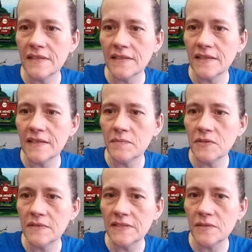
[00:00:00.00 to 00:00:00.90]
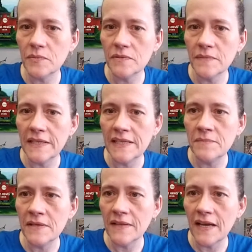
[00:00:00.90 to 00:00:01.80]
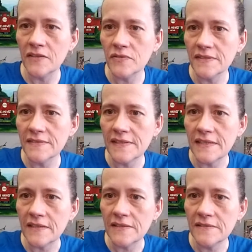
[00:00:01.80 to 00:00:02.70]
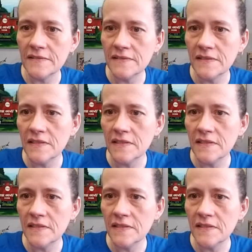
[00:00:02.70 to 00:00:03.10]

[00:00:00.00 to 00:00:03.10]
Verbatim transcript: and I'm going to put my email address there.